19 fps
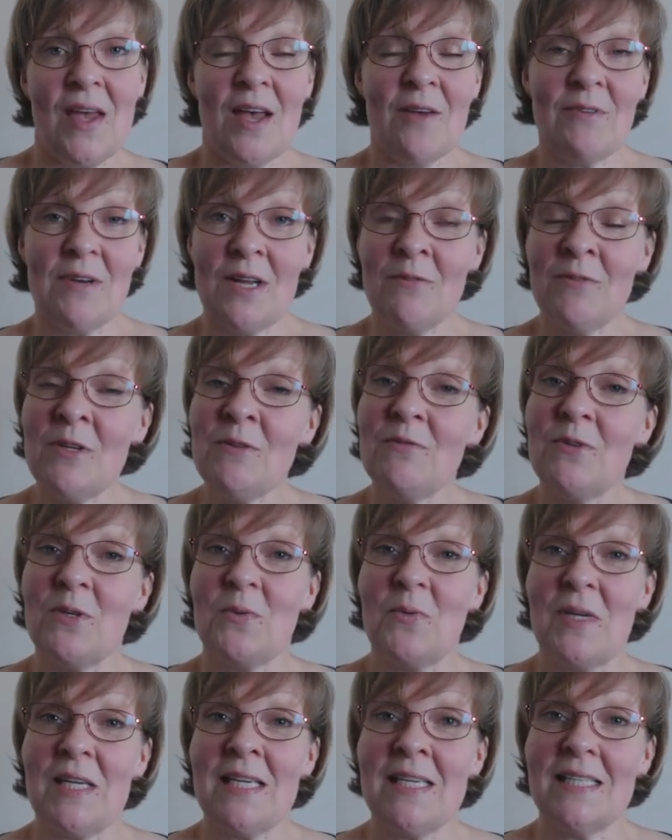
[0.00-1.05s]
have a lovely
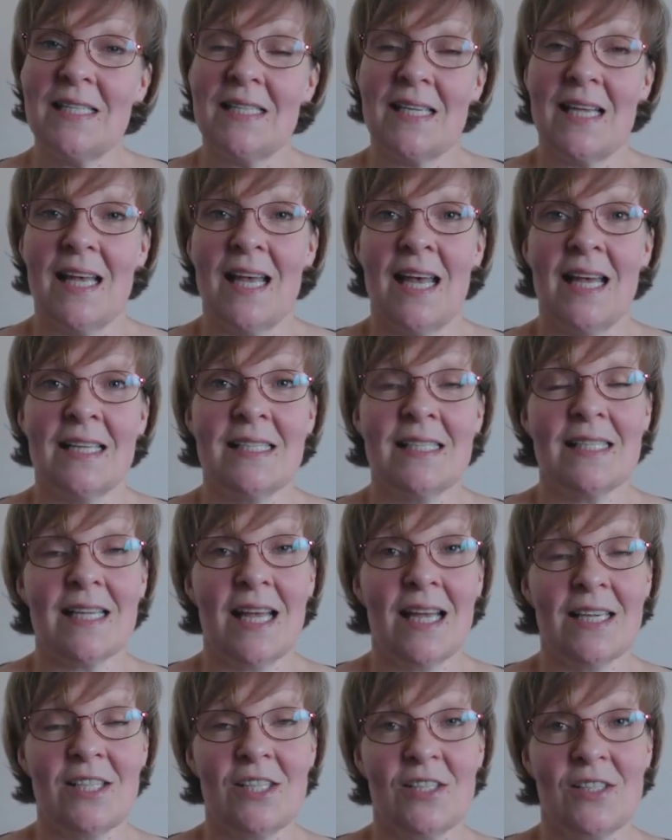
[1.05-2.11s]
few weeks, and
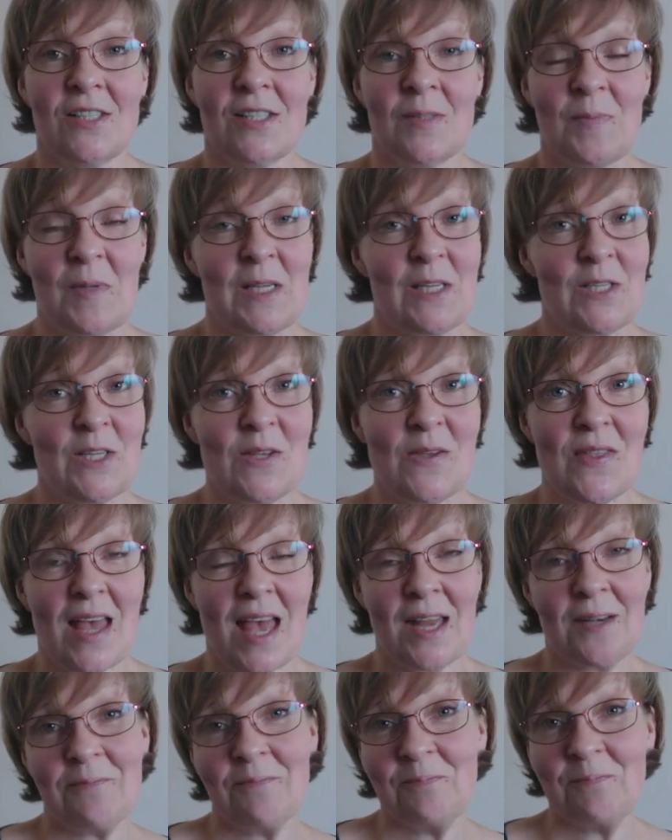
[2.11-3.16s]
I shall speak to you
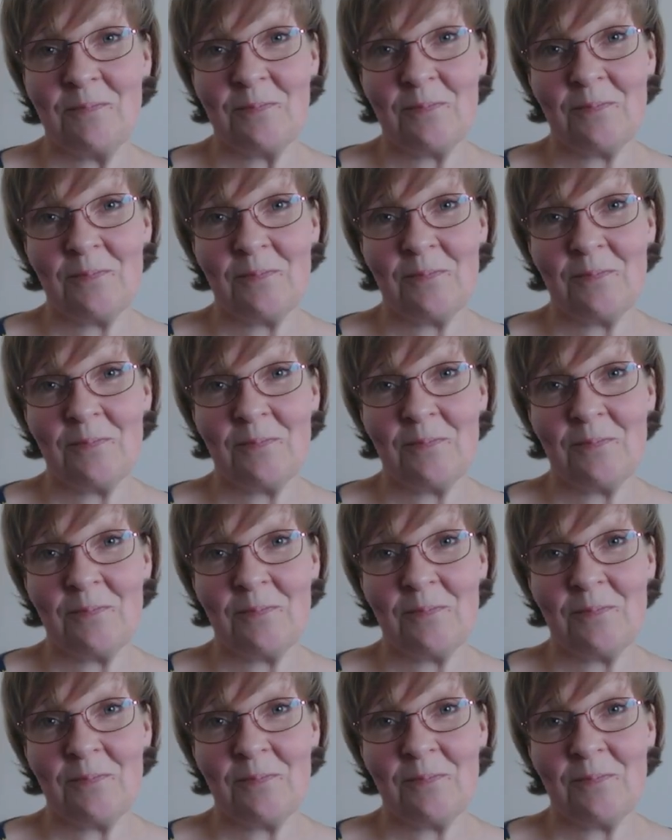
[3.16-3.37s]
then.